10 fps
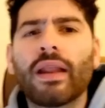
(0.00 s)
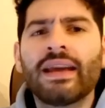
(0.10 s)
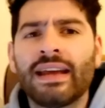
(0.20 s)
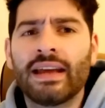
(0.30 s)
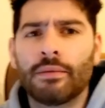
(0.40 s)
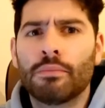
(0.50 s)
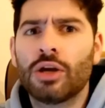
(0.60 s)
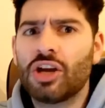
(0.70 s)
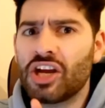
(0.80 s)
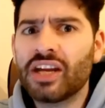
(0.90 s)
him
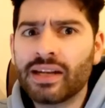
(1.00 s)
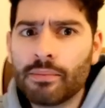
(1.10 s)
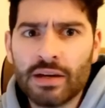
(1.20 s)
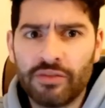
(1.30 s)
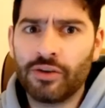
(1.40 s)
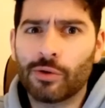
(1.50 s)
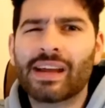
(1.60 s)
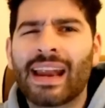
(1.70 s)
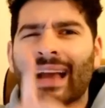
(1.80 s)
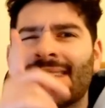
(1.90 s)
in the midfield. And
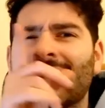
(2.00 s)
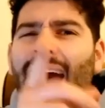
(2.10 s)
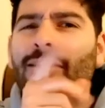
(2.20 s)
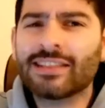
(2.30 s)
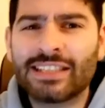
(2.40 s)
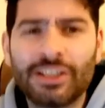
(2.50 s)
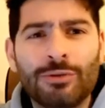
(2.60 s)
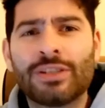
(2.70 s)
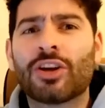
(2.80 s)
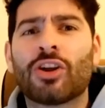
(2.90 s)
I guarantee you
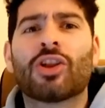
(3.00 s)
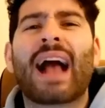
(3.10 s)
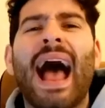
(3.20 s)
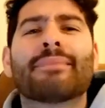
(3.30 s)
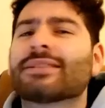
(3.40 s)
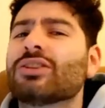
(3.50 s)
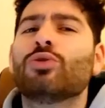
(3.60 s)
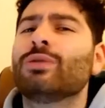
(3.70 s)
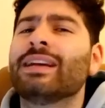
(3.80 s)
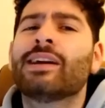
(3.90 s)
he's going to look
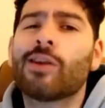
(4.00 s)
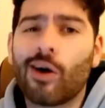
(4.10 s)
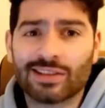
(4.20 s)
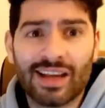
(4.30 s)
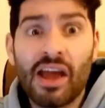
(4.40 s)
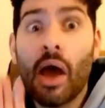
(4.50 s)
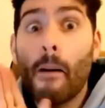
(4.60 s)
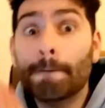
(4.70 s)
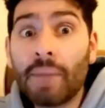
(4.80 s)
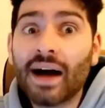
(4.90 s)
absolutely class.
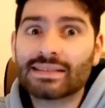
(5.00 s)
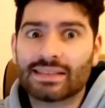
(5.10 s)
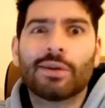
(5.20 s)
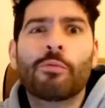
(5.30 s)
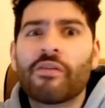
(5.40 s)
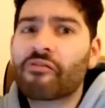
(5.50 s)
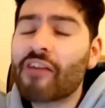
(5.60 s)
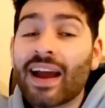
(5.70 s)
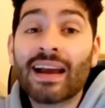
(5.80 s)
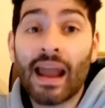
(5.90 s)
But with
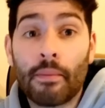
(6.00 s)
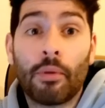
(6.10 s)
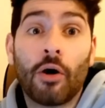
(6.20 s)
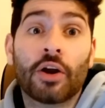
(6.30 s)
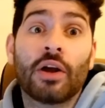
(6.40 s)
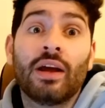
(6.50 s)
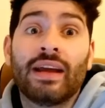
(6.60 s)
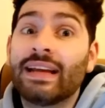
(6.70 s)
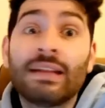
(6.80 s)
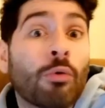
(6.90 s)
Frank Lampard,
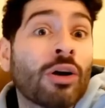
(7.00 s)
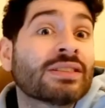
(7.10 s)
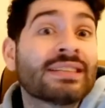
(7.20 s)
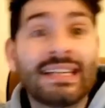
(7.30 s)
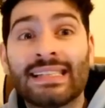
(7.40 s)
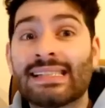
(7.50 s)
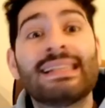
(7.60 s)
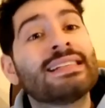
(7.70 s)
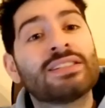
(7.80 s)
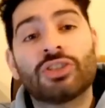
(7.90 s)
he wants to
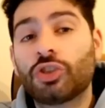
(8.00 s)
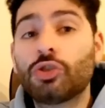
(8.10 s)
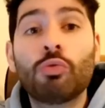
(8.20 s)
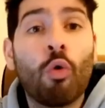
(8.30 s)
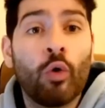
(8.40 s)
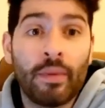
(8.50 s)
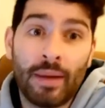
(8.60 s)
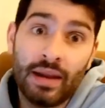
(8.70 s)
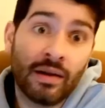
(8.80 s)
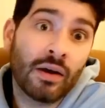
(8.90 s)
insist to shoehorn him
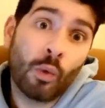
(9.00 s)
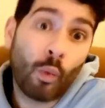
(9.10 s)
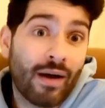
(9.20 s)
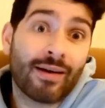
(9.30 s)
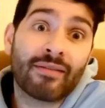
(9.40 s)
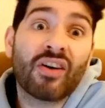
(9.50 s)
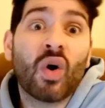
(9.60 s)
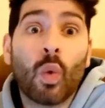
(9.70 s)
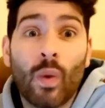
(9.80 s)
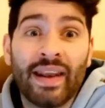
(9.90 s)
in wherever,
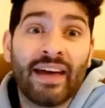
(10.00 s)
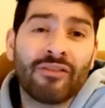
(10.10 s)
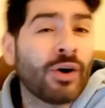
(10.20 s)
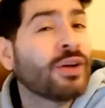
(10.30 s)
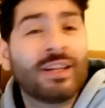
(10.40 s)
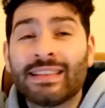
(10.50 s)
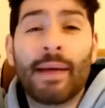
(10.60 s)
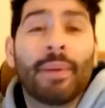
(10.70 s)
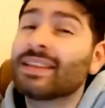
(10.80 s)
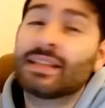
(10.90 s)
whenever they're
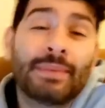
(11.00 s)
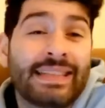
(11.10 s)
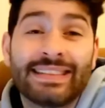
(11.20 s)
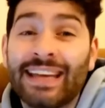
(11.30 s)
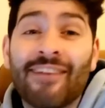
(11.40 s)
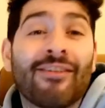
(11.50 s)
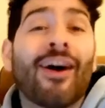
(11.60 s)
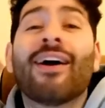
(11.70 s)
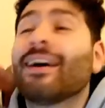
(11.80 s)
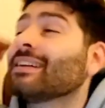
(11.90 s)
meant to be together.
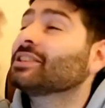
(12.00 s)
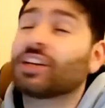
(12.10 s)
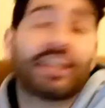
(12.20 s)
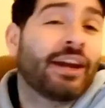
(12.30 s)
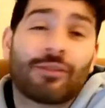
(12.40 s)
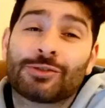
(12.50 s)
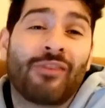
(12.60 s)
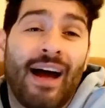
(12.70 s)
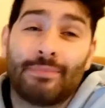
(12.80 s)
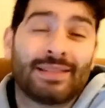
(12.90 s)
Shakirich
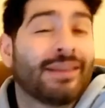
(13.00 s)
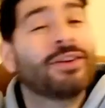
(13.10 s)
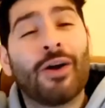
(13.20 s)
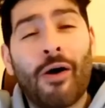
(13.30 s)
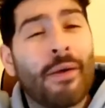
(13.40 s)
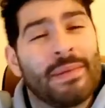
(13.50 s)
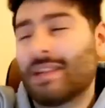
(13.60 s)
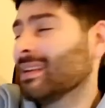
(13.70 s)
vibes. You know what I mean?